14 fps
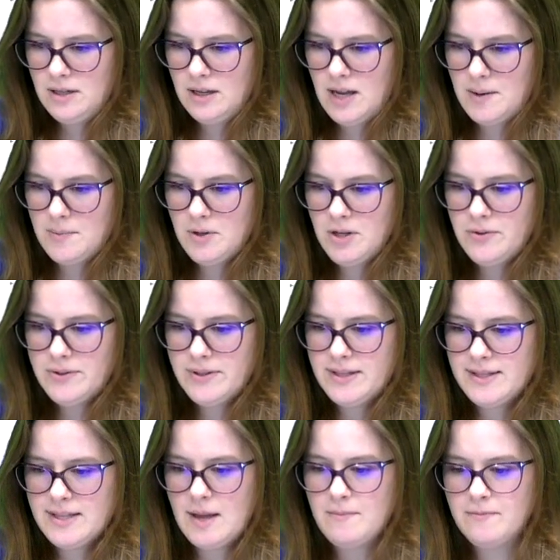I'm going to use the
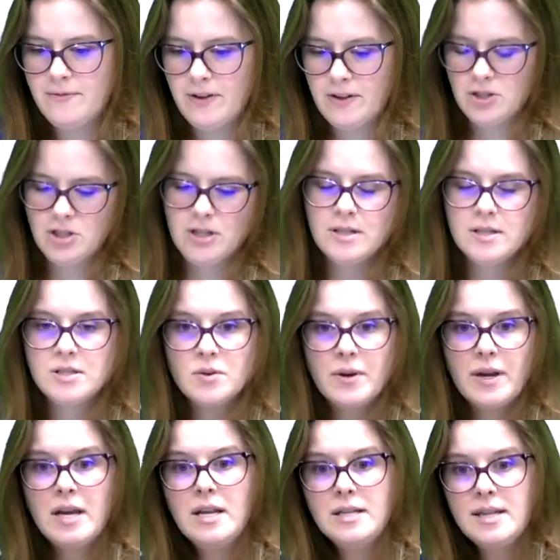sum function. So
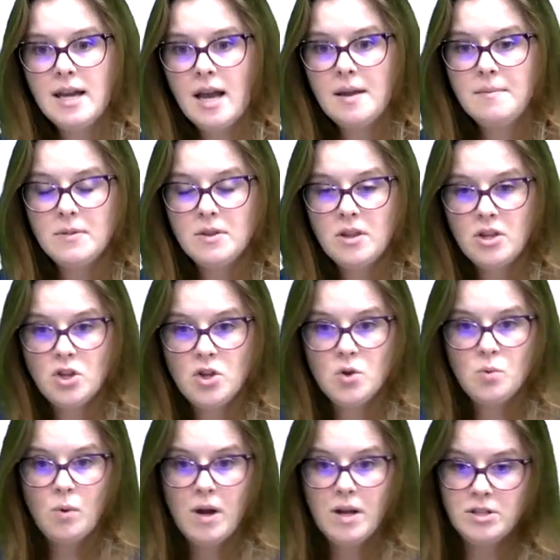anytime that you
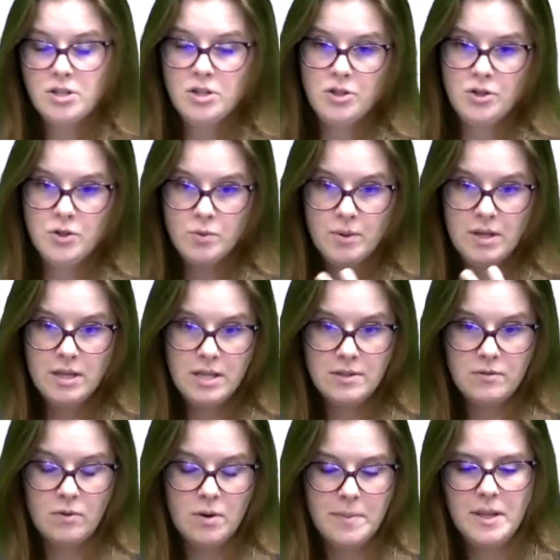want to use one of these
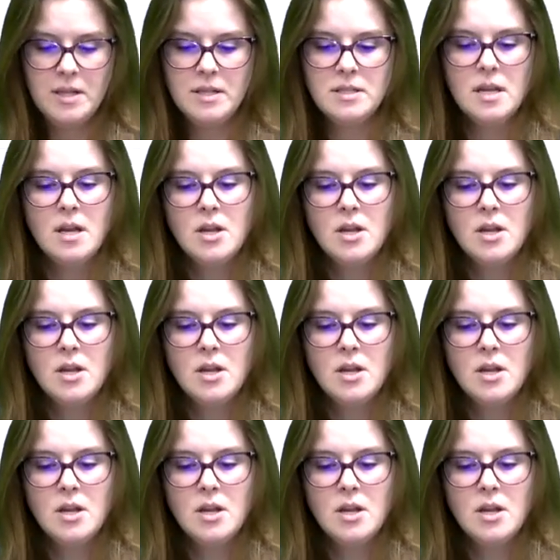formulas,